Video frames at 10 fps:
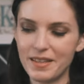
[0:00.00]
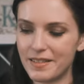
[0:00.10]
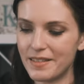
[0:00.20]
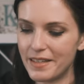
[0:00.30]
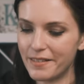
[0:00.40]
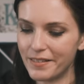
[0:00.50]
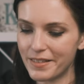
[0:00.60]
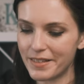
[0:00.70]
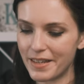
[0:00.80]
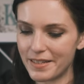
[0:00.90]
these
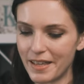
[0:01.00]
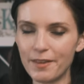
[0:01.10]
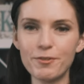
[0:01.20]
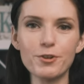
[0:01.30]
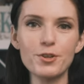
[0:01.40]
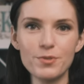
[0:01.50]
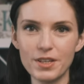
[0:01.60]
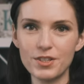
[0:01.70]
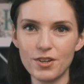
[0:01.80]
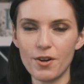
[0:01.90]
needles is that if you're
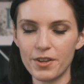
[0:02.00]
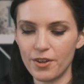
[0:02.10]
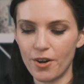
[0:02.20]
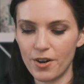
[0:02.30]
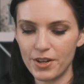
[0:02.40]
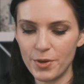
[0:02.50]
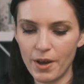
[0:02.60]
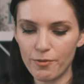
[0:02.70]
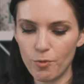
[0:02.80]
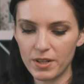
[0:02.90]
using dark yarn, you
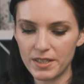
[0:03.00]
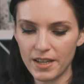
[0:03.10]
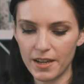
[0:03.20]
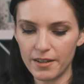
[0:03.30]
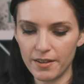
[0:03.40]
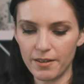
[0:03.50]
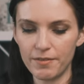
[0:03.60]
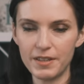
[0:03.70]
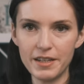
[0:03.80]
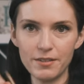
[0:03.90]
have one side
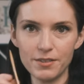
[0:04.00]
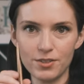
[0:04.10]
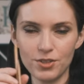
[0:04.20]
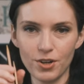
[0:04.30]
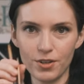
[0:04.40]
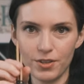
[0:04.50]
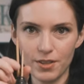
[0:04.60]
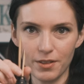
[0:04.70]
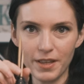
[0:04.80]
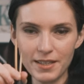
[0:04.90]
of the needles to turn
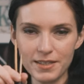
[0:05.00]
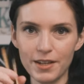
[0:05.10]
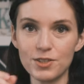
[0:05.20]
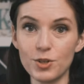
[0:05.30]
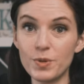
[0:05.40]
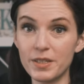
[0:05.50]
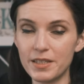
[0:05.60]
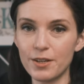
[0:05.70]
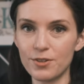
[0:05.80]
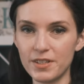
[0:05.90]
to the light side so you can
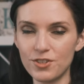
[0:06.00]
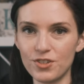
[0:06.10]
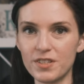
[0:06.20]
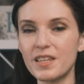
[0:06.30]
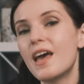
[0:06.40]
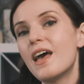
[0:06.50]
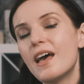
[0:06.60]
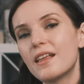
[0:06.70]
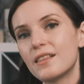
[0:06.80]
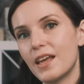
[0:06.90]
see your stitches.
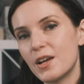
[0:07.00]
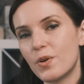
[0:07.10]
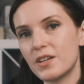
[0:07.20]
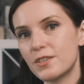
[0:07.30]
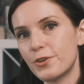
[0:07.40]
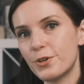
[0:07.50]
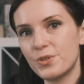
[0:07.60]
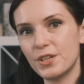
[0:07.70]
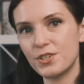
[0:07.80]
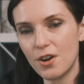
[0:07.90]
Likewise, if you're
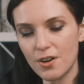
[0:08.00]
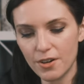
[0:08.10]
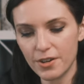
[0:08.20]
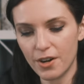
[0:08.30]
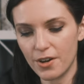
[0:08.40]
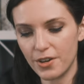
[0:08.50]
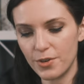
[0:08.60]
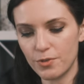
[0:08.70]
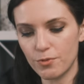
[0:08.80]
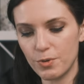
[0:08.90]
using darker yarn, you
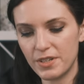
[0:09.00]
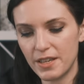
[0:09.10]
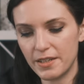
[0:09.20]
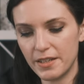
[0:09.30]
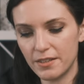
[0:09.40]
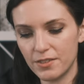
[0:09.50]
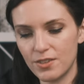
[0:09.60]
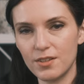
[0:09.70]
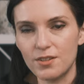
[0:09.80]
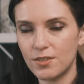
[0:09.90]
can rotate the needle
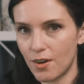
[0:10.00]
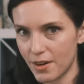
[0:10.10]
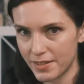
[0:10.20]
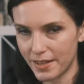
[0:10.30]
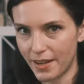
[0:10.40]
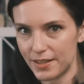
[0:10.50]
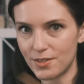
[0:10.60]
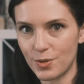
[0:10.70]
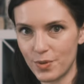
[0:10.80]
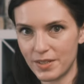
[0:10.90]
to the dark side
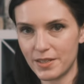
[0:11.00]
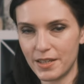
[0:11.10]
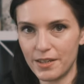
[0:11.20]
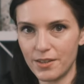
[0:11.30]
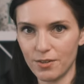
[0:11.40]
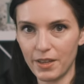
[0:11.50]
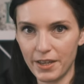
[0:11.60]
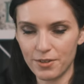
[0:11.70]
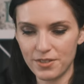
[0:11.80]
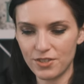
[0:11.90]
so you can see your
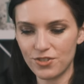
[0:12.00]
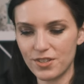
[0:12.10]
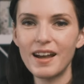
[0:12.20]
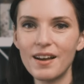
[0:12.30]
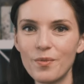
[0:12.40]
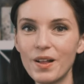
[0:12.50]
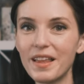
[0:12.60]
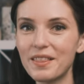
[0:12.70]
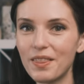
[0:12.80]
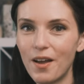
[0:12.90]
lighter stitches. While
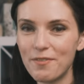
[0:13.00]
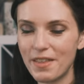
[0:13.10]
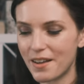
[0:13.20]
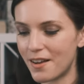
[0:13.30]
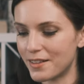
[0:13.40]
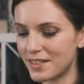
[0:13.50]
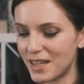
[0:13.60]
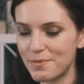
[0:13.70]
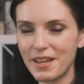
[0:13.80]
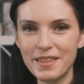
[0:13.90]
I love that
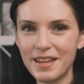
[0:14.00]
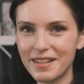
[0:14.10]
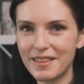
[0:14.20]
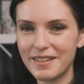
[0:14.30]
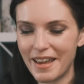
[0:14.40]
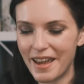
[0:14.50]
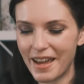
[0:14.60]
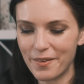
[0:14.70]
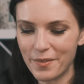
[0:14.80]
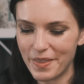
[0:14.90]
concept, at the end of the day,
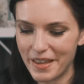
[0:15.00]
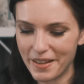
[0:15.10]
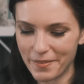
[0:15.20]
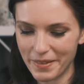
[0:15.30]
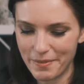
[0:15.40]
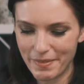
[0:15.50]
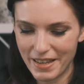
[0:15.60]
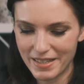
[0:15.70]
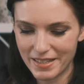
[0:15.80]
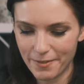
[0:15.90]
I don't think it really
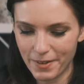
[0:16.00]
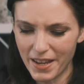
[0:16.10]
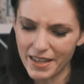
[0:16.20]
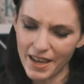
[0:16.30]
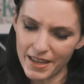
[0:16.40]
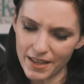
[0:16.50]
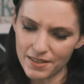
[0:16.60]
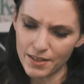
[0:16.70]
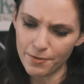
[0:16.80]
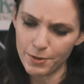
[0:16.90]
makes a difference. I, I
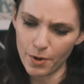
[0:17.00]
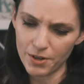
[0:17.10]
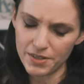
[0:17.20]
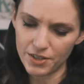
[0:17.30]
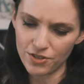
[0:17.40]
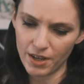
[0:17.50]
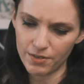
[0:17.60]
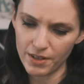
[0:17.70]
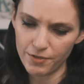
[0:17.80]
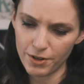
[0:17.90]
guess if you are stitch
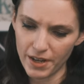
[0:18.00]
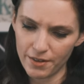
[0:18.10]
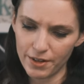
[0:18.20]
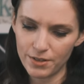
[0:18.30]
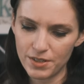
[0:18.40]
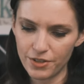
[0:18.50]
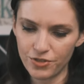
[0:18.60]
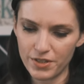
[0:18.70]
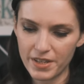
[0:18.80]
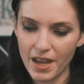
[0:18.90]
count, if you're counting your
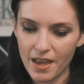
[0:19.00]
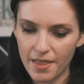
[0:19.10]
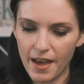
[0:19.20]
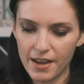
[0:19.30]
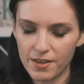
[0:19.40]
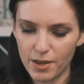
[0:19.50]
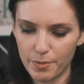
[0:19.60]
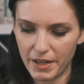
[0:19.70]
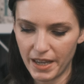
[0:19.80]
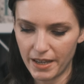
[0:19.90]
stitches, that could
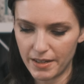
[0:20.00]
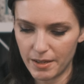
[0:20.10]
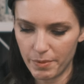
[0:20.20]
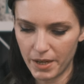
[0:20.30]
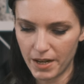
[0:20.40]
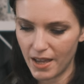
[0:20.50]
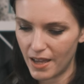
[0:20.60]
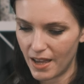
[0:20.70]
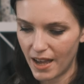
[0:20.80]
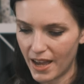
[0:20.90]
come in handy. But
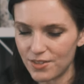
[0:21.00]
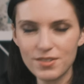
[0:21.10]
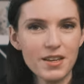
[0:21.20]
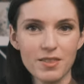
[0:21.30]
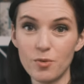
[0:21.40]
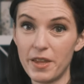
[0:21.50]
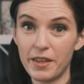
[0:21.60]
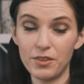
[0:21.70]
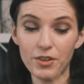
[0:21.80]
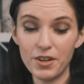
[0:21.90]
I just like the way
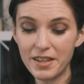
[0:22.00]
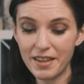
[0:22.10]
they look,